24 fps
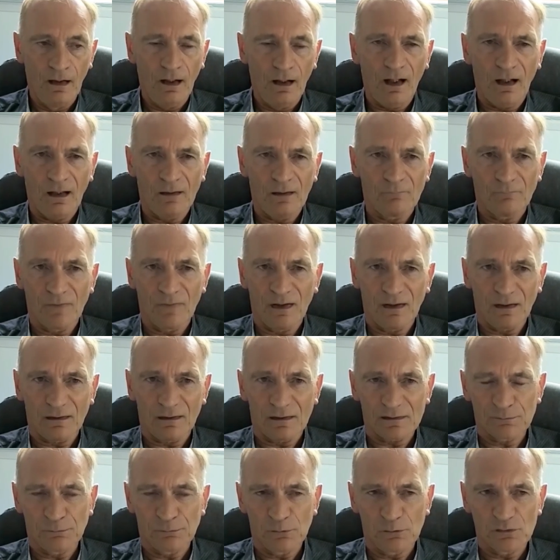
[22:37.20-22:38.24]
I
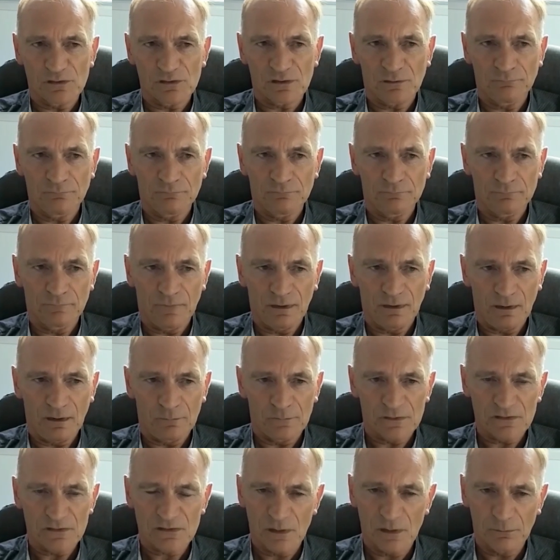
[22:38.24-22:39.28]
suppose I'm
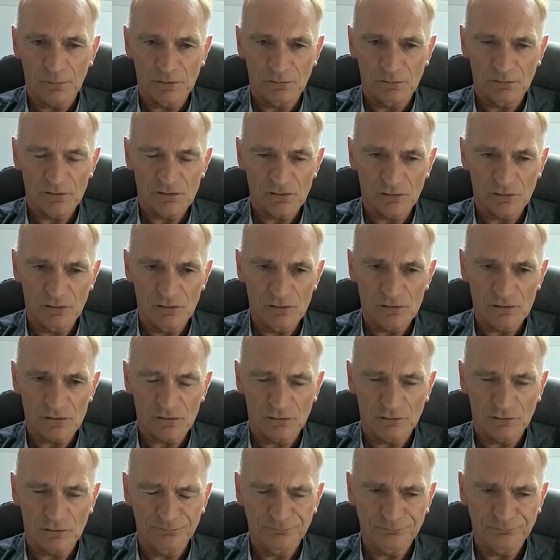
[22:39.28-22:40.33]
a stubborn so and
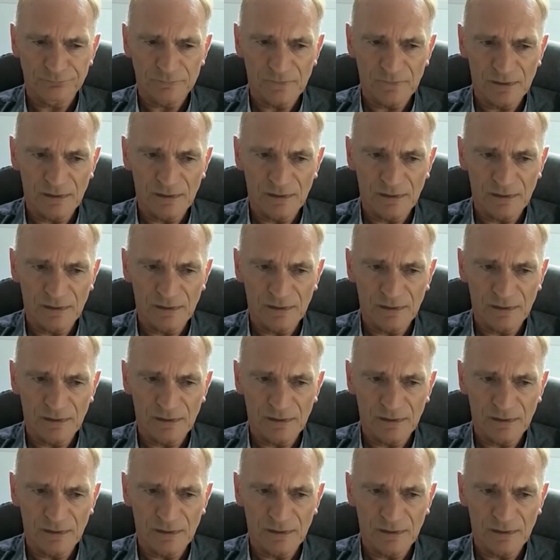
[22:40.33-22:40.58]
so.